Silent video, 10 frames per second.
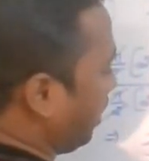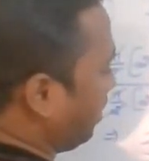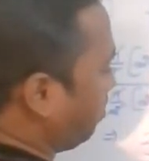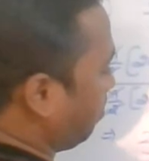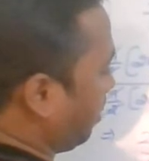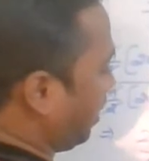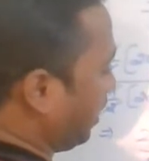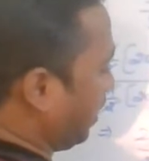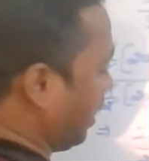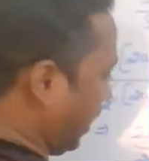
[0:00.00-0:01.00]
n by
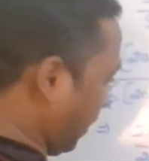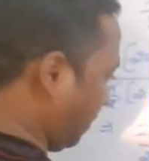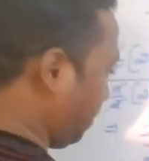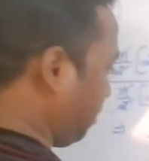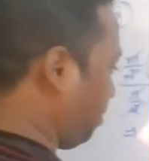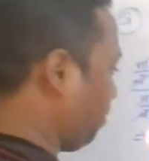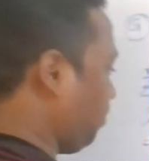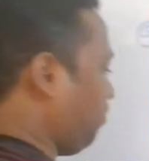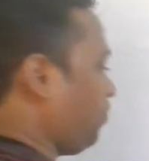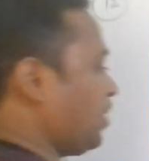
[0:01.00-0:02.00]
n.
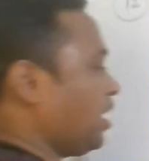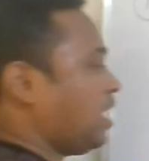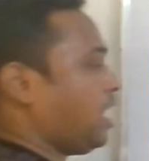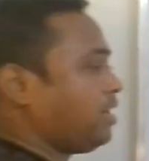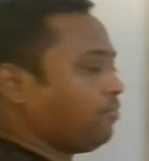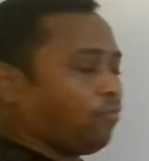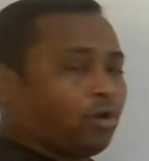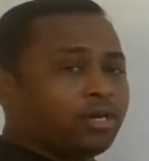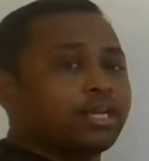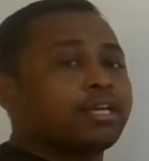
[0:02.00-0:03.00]
And
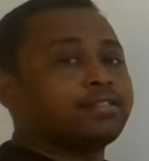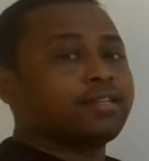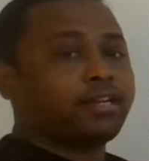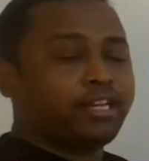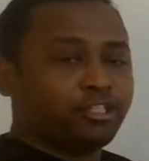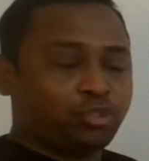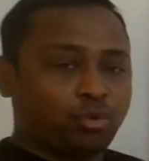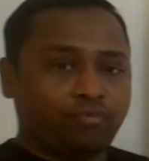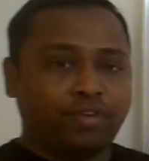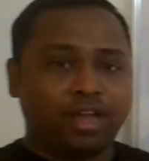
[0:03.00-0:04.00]
what is the
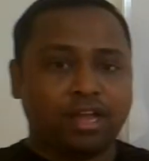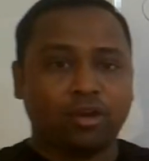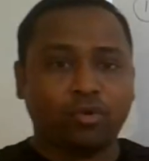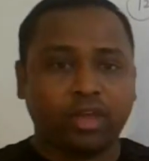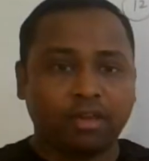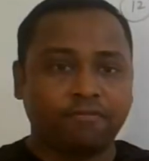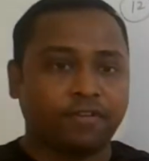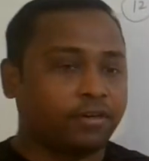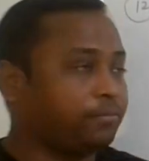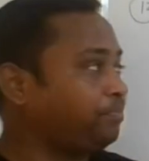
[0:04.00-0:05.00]
ratio we are looking
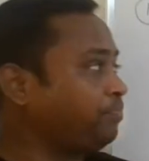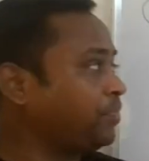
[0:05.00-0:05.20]
for?